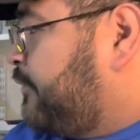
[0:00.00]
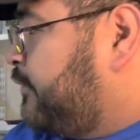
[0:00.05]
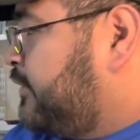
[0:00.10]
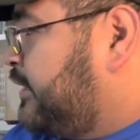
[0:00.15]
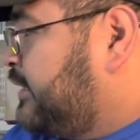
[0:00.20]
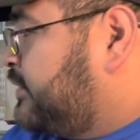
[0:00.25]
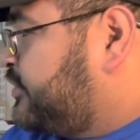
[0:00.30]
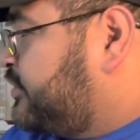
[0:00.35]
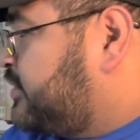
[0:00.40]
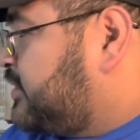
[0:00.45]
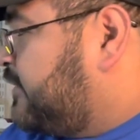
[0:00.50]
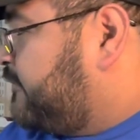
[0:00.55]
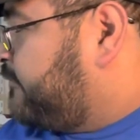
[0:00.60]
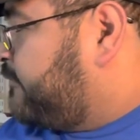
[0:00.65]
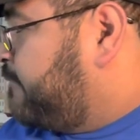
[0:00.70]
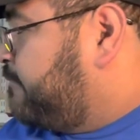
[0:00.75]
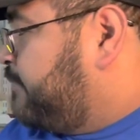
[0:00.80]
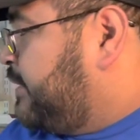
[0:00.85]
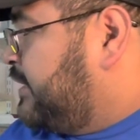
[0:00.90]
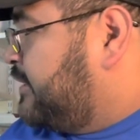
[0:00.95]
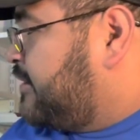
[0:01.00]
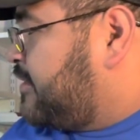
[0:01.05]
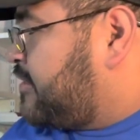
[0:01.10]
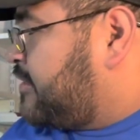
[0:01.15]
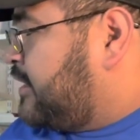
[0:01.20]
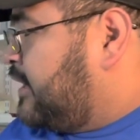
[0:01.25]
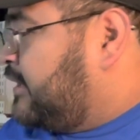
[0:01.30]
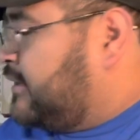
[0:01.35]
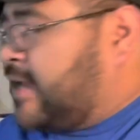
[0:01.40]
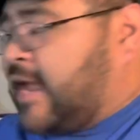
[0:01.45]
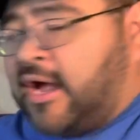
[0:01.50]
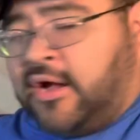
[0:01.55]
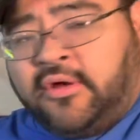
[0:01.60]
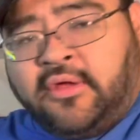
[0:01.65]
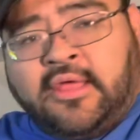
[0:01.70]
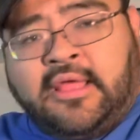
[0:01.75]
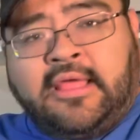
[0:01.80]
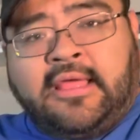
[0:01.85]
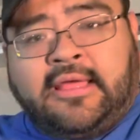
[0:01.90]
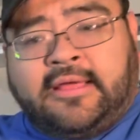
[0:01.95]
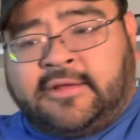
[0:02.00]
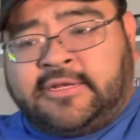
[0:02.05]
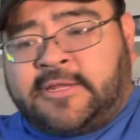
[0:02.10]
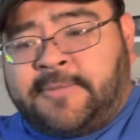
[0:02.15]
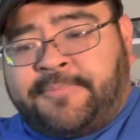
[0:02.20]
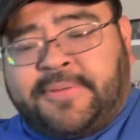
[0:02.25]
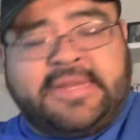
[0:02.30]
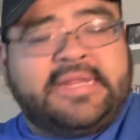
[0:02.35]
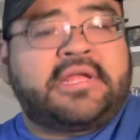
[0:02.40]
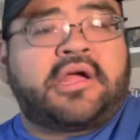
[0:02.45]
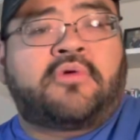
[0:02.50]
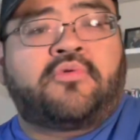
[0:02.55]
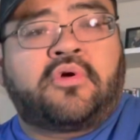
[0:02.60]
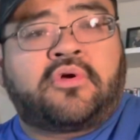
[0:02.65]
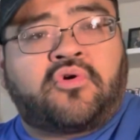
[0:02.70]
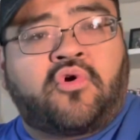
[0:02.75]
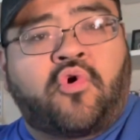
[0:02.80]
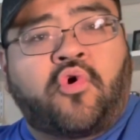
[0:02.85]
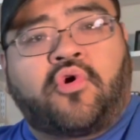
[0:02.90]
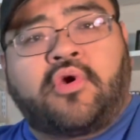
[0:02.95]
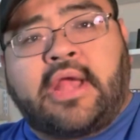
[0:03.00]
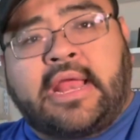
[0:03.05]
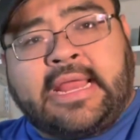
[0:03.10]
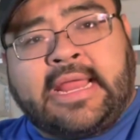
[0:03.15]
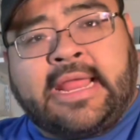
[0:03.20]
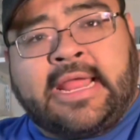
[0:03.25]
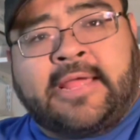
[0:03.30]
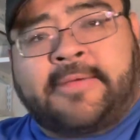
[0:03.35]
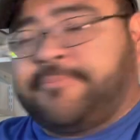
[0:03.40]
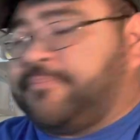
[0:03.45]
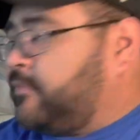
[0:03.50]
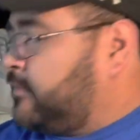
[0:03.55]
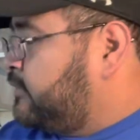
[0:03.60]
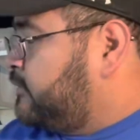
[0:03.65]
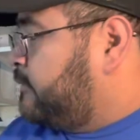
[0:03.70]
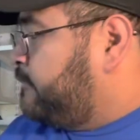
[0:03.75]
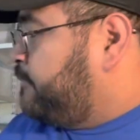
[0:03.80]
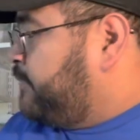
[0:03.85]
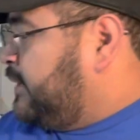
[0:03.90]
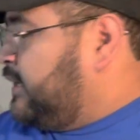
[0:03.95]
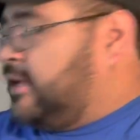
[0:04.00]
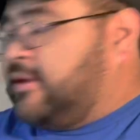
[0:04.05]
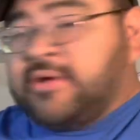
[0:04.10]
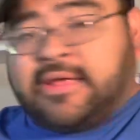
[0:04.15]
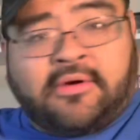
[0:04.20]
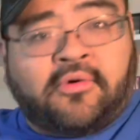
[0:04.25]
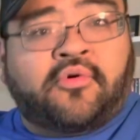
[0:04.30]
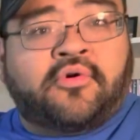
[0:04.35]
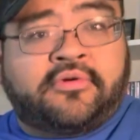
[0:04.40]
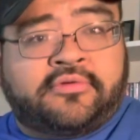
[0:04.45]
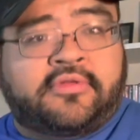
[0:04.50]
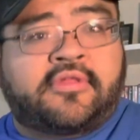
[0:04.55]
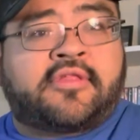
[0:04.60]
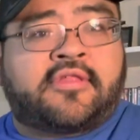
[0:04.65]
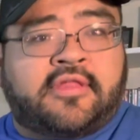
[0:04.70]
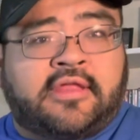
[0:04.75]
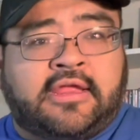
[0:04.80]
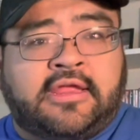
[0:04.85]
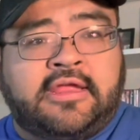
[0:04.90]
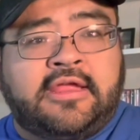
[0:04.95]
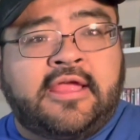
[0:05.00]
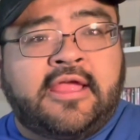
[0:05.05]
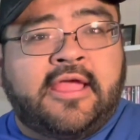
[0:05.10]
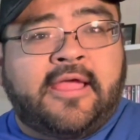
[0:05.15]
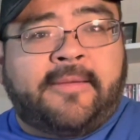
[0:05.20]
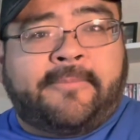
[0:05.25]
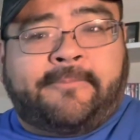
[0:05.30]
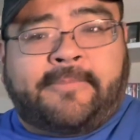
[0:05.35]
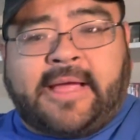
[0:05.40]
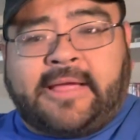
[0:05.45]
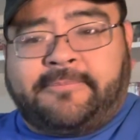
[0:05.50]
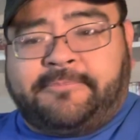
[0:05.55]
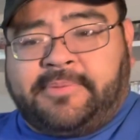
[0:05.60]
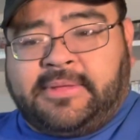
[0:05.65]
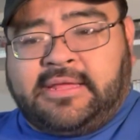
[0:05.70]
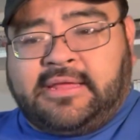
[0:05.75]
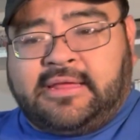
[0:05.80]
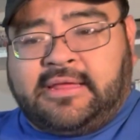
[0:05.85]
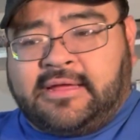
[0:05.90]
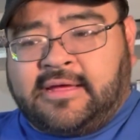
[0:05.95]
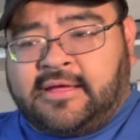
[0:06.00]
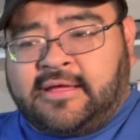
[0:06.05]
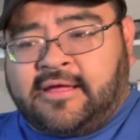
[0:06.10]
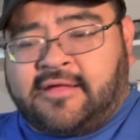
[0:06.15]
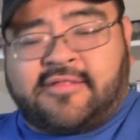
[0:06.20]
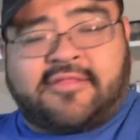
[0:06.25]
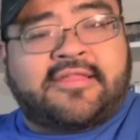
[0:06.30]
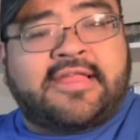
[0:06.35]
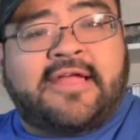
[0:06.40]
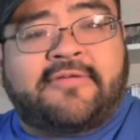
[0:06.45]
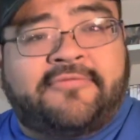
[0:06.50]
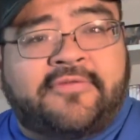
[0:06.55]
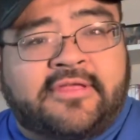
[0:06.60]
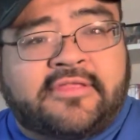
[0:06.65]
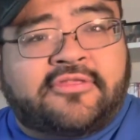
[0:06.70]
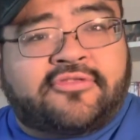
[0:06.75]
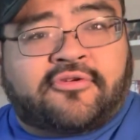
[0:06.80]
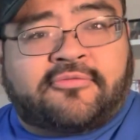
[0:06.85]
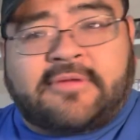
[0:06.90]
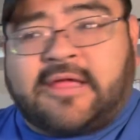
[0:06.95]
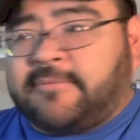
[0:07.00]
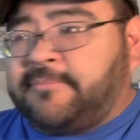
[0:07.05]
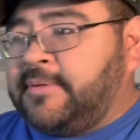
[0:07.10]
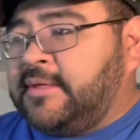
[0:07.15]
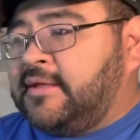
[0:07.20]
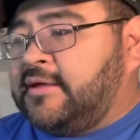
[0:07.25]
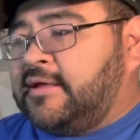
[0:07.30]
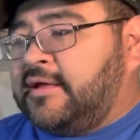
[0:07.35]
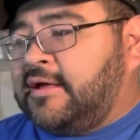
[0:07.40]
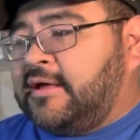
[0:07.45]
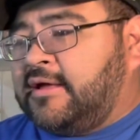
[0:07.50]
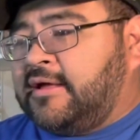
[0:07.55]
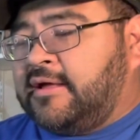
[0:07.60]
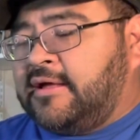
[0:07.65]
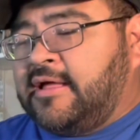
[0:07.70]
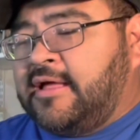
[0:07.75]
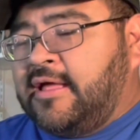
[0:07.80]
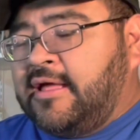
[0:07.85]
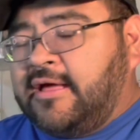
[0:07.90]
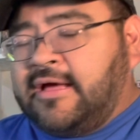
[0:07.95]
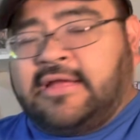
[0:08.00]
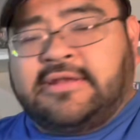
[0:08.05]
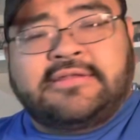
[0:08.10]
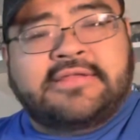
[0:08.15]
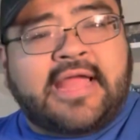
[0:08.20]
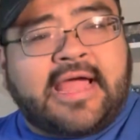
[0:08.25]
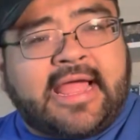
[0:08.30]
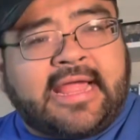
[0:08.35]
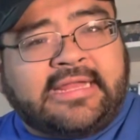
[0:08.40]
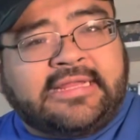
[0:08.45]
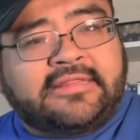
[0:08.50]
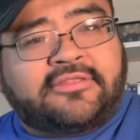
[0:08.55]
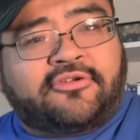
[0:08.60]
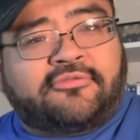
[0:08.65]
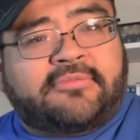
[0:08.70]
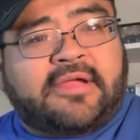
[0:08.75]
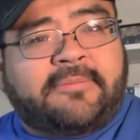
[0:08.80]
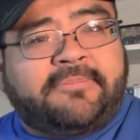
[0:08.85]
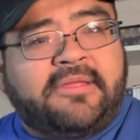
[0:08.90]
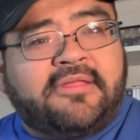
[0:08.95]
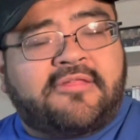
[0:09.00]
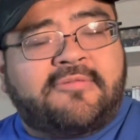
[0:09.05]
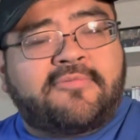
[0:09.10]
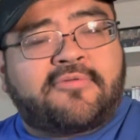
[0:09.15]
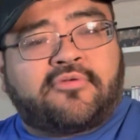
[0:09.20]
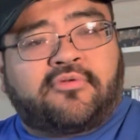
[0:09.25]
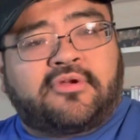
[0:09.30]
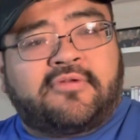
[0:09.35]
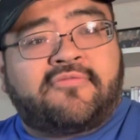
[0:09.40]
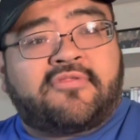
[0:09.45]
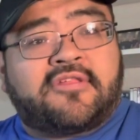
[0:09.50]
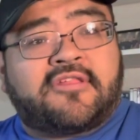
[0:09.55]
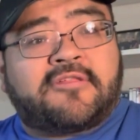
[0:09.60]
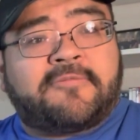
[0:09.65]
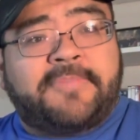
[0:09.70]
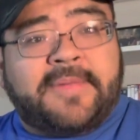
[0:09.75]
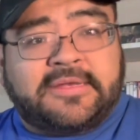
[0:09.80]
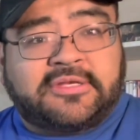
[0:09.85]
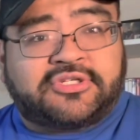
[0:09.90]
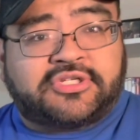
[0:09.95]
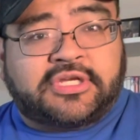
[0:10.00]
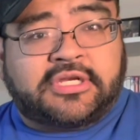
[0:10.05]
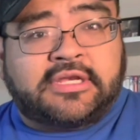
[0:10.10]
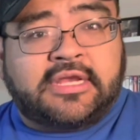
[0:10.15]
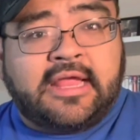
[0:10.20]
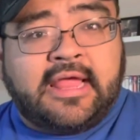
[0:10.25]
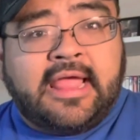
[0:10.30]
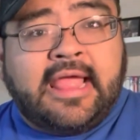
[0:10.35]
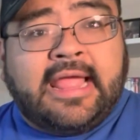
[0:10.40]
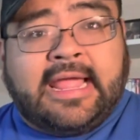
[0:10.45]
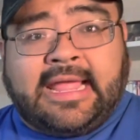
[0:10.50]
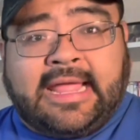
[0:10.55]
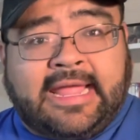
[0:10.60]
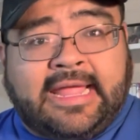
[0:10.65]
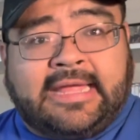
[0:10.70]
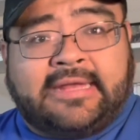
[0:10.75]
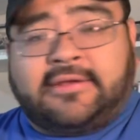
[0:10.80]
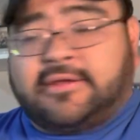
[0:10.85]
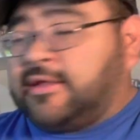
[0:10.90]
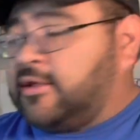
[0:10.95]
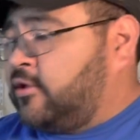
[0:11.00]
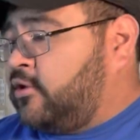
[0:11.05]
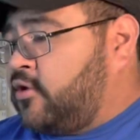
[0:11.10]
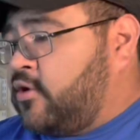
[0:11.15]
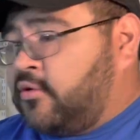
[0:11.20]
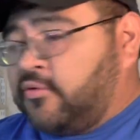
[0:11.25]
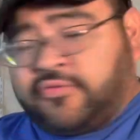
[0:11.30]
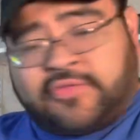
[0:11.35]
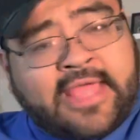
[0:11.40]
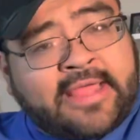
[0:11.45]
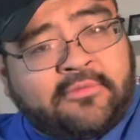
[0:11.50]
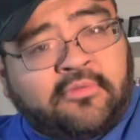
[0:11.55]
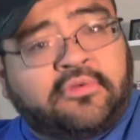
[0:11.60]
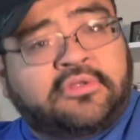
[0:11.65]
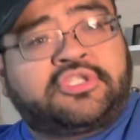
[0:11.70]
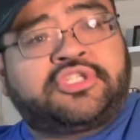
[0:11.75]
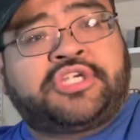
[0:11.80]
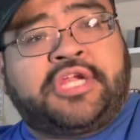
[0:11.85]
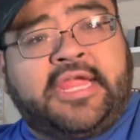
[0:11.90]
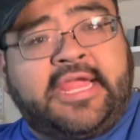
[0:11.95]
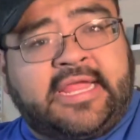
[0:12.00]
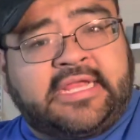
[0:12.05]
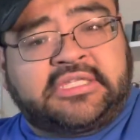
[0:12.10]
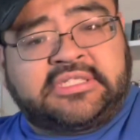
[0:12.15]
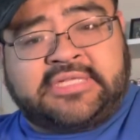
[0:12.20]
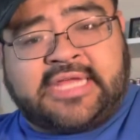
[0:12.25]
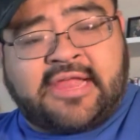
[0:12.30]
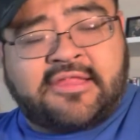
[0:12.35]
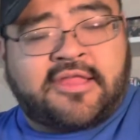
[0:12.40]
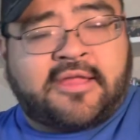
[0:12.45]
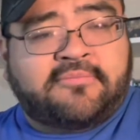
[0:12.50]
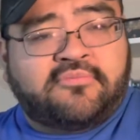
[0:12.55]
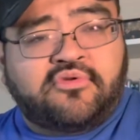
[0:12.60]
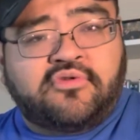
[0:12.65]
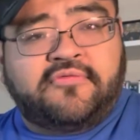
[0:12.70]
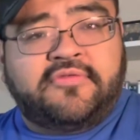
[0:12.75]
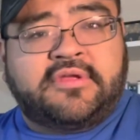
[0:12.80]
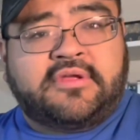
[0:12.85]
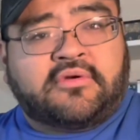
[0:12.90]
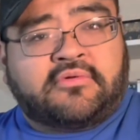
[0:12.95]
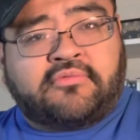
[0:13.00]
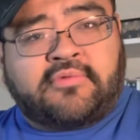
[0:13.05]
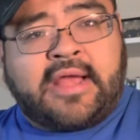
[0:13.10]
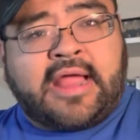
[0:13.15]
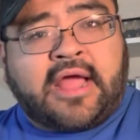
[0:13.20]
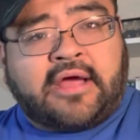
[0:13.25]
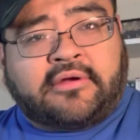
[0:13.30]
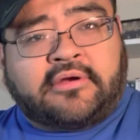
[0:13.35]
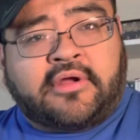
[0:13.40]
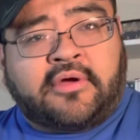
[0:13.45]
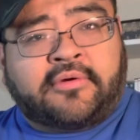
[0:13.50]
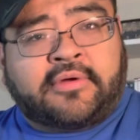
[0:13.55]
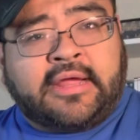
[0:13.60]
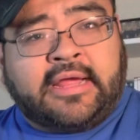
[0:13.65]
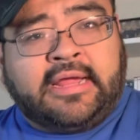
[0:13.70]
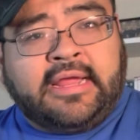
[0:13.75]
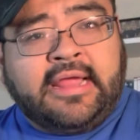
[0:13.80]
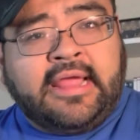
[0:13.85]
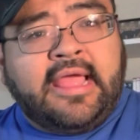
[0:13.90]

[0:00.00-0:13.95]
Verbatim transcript: relationship from B to C. Now, uh, depending on what chord I am, the B or the C might be uh, a seventh or might be a, a, a, ninth or might be some sort of suspension. And, you know, that will change as I'm moving around, okay?